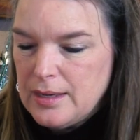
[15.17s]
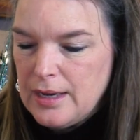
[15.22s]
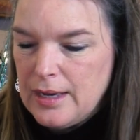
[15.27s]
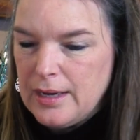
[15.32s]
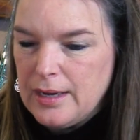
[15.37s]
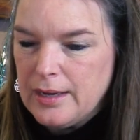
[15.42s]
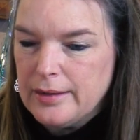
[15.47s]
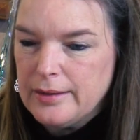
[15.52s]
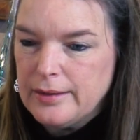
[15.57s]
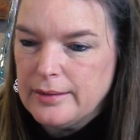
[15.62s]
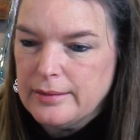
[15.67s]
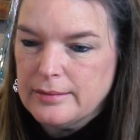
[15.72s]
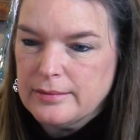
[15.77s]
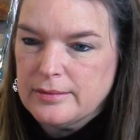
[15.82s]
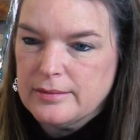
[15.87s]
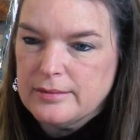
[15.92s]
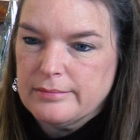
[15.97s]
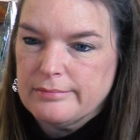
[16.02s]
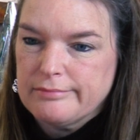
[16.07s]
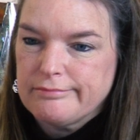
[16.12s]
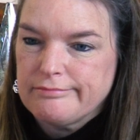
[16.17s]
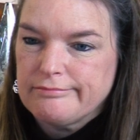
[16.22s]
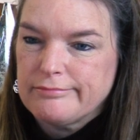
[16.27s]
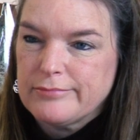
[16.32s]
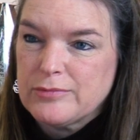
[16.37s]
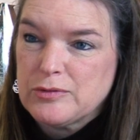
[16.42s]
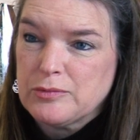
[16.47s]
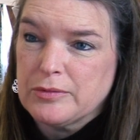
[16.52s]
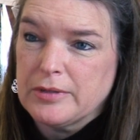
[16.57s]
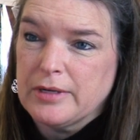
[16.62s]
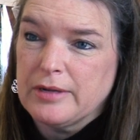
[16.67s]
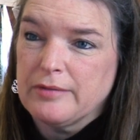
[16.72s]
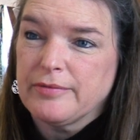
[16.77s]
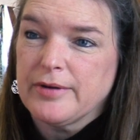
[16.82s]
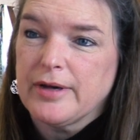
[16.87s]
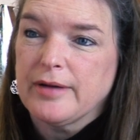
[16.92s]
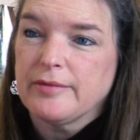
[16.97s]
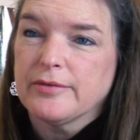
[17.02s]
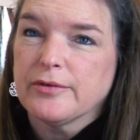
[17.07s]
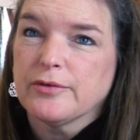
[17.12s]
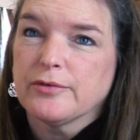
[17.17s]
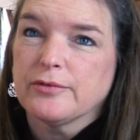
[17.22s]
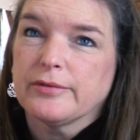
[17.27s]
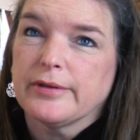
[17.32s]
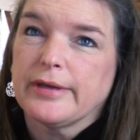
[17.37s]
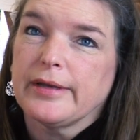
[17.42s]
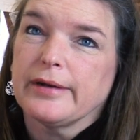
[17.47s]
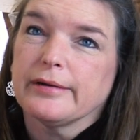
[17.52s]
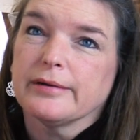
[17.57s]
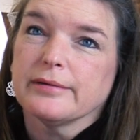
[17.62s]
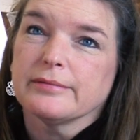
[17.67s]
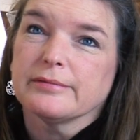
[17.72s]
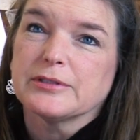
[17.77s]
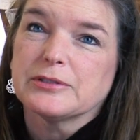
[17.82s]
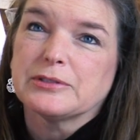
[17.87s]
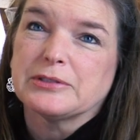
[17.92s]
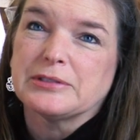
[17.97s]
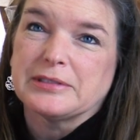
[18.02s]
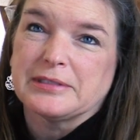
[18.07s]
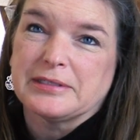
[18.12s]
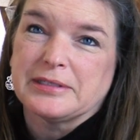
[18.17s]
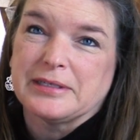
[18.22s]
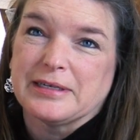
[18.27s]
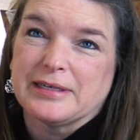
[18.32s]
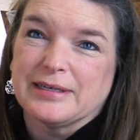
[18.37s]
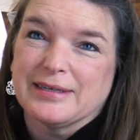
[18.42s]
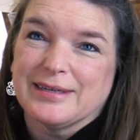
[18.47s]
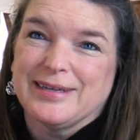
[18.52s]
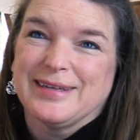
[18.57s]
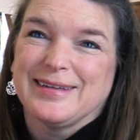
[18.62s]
And 25 years later, we're still here.